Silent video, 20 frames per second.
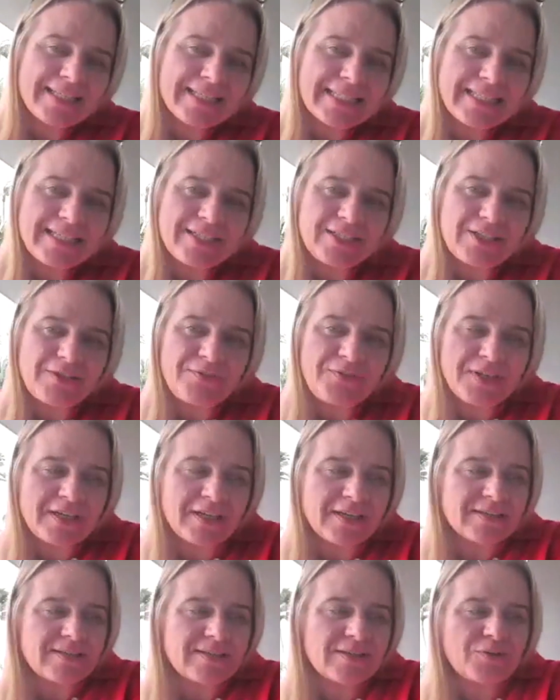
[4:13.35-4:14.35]
and
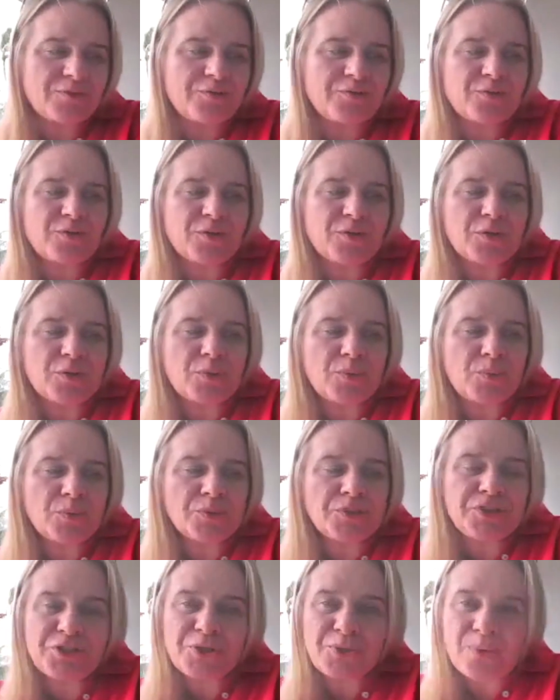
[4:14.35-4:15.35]
significance of
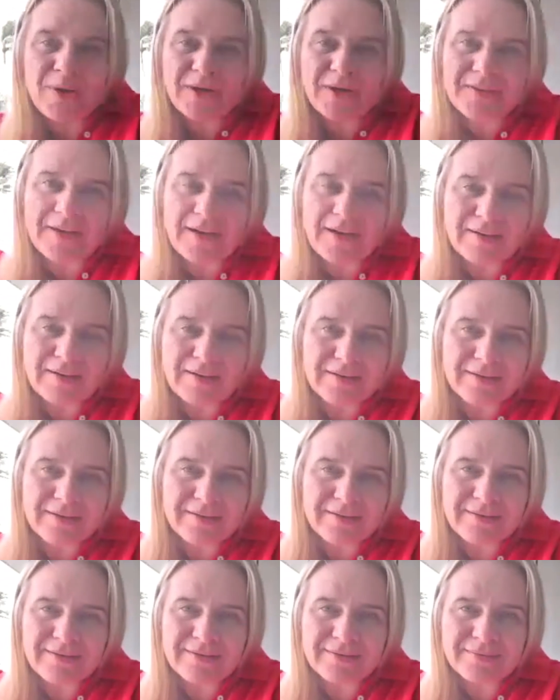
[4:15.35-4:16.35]
Wu Ji Quan
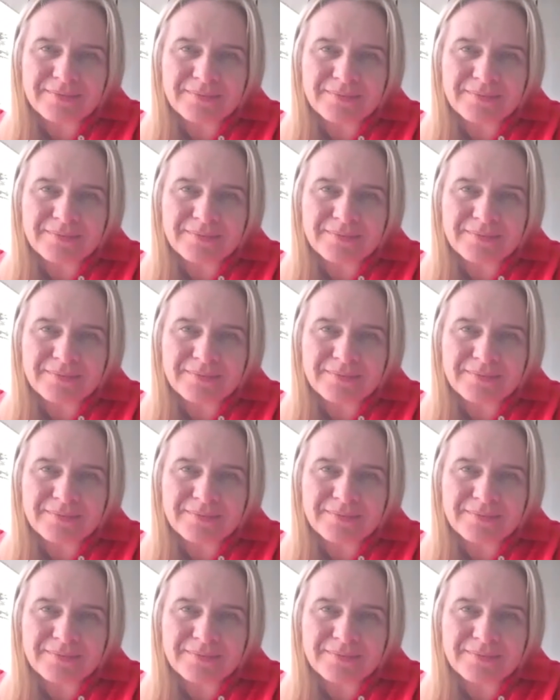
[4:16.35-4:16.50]
art?